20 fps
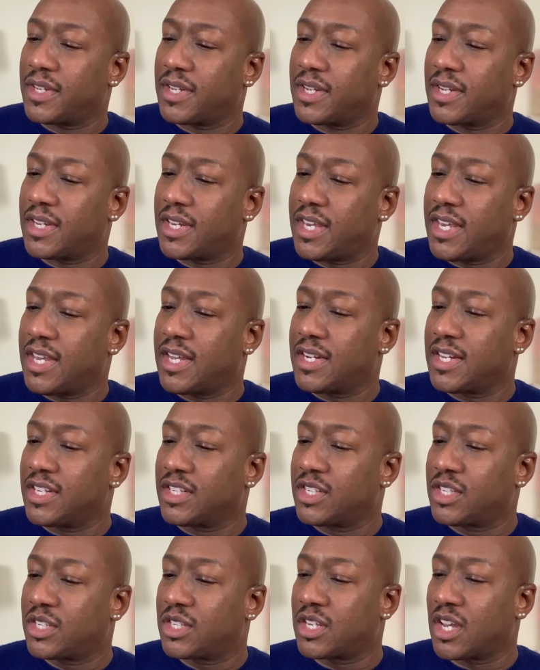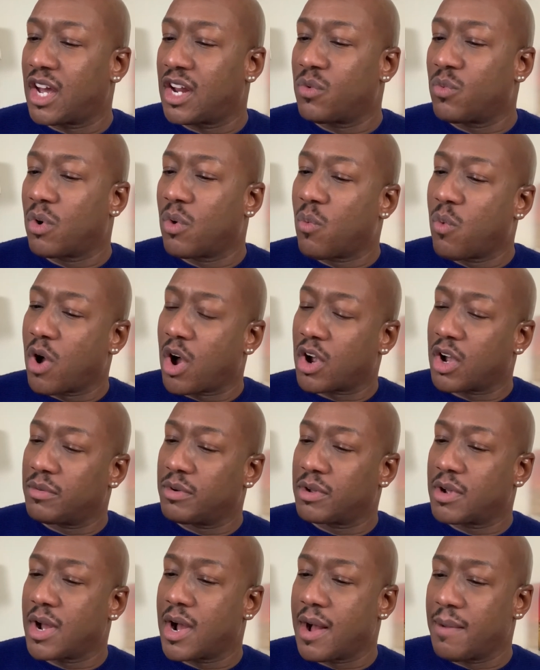he and his son were welcome to
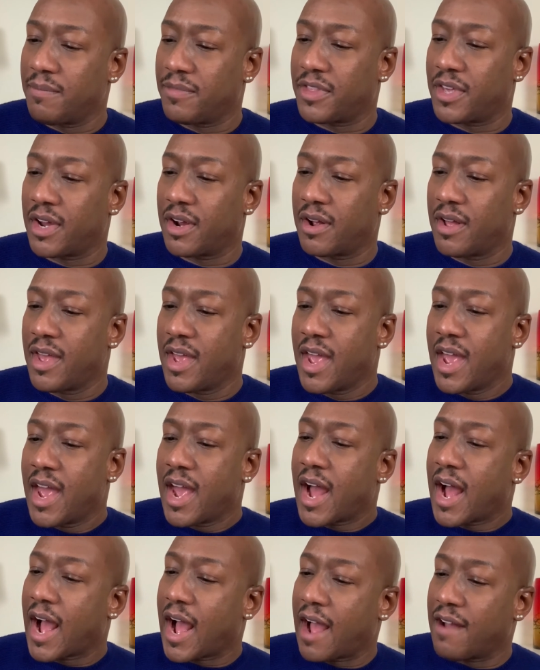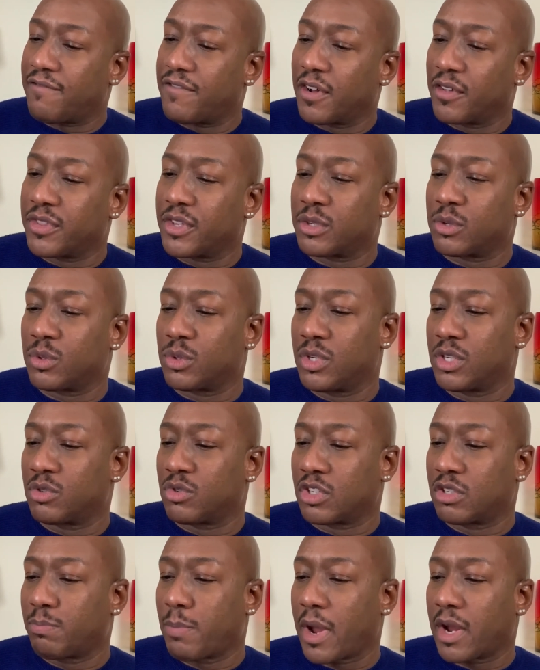come there. I felt this was
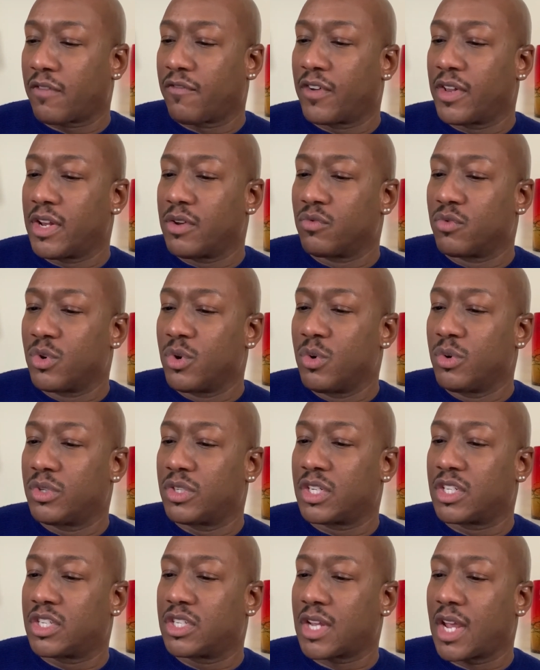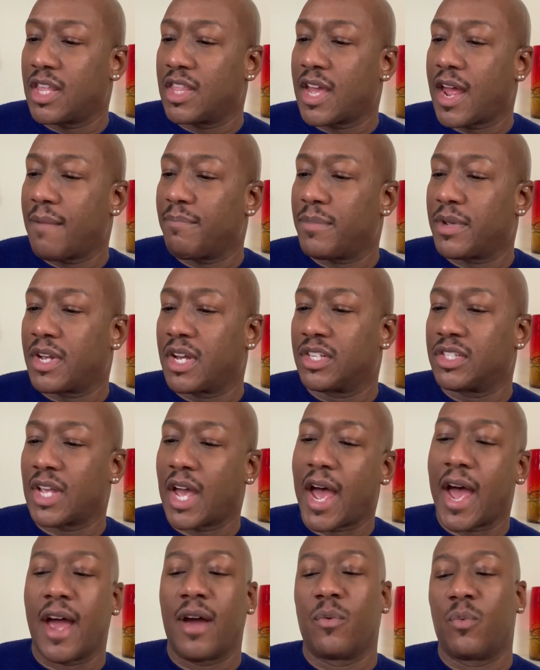disrespectful and rude to say that because
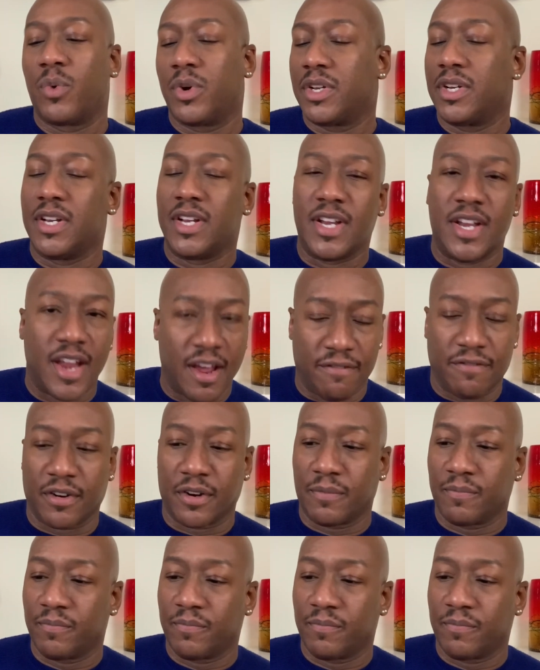I would never.